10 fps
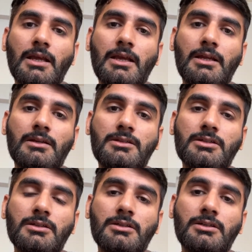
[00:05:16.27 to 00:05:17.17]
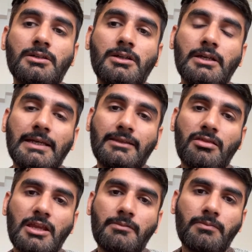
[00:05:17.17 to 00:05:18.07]
And in the
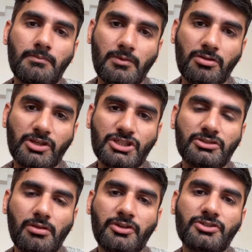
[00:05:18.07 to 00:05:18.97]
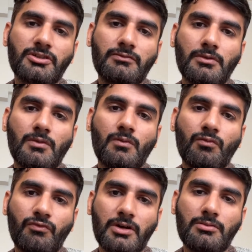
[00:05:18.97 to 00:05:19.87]
same station
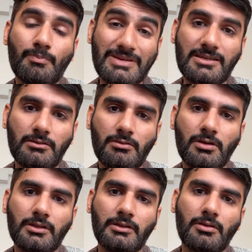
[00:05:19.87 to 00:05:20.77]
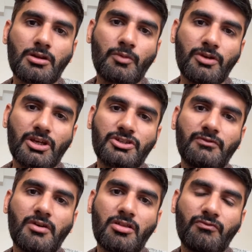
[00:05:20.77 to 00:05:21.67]
1B,
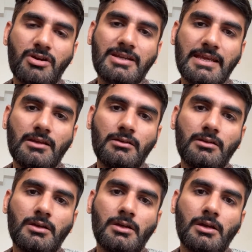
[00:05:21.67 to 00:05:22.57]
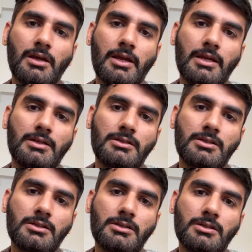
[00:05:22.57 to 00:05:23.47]
communication was 1A, and
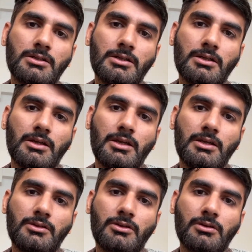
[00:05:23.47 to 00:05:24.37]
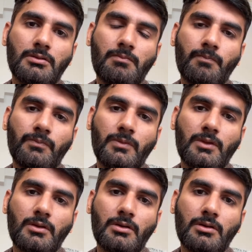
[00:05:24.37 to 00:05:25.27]
in
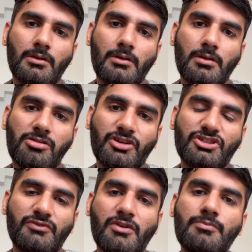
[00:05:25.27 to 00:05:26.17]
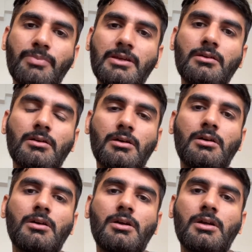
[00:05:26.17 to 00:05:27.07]
station 1B,
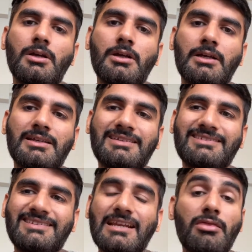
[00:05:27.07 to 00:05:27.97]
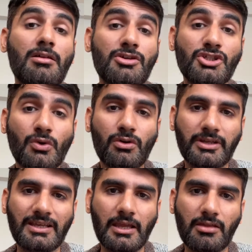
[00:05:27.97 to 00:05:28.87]
there is a
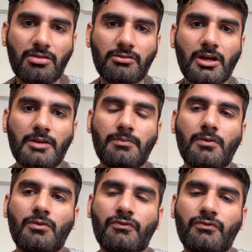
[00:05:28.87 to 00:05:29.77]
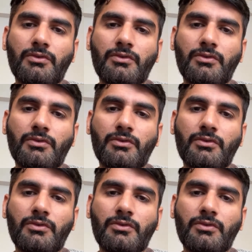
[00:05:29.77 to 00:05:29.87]
short case type of